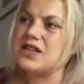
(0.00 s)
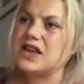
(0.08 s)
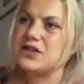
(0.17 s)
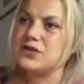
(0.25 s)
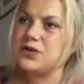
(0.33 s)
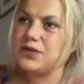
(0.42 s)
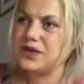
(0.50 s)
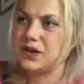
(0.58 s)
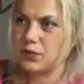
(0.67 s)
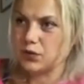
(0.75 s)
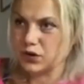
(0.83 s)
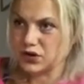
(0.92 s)
that you feel
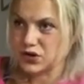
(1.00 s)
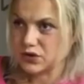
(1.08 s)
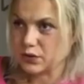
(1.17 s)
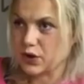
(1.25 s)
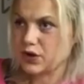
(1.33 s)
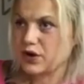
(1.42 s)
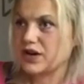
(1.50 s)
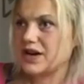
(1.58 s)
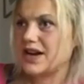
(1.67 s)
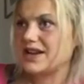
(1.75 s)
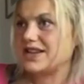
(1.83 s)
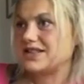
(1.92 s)
more stronger
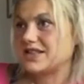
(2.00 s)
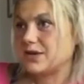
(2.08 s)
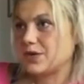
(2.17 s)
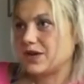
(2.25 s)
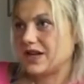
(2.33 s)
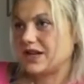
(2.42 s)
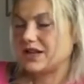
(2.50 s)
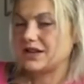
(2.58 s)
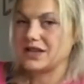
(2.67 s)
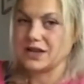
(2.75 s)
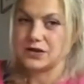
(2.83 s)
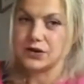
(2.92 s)
and
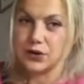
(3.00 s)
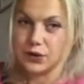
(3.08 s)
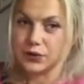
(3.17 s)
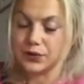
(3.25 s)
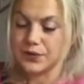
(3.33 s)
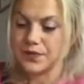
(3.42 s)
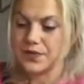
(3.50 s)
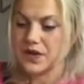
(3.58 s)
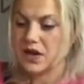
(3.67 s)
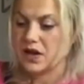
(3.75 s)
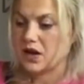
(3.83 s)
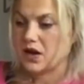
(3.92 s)
intimidating than your own.
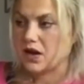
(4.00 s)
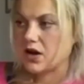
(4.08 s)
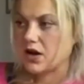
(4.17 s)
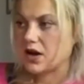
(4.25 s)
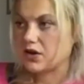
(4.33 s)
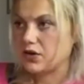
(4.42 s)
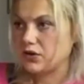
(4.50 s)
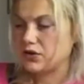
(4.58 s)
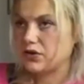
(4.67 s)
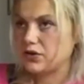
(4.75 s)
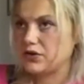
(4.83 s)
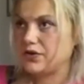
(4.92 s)
A
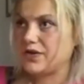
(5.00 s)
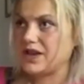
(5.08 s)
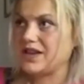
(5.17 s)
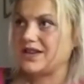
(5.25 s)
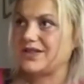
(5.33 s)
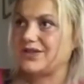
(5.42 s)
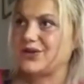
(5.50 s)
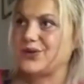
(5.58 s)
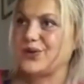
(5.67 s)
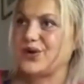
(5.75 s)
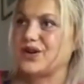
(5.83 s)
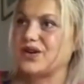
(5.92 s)
good thing is to
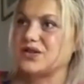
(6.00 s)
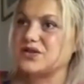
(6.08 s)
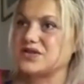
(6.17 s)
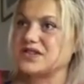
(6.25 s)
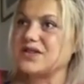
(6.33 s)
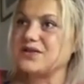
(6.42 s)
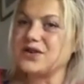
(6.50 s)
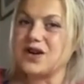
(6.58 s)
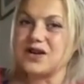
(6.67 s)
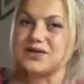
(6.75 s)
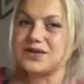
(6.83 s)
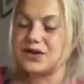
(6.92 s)
work on your
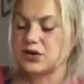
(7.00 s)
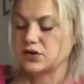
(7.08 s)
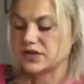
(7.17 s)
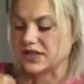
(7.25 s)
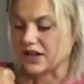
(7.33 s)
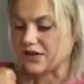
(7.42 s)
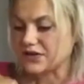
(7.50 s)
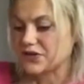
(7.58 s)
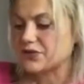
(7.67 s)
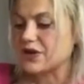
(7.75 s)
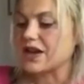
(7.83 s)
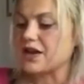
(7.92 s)
self-love, your
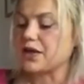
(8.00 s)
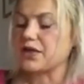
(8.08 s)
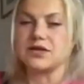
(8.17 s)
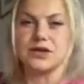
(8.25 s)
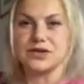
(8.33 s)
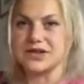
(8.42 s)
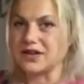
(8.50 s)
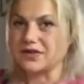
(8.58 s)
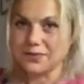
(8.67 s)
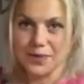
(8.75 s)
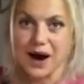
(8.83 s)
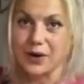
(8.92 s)
self-strength, your
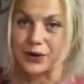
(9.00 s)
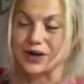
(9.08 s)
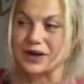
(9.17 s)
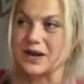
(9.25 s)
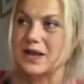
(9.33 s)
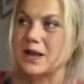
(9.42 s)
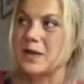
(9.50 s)
self-power.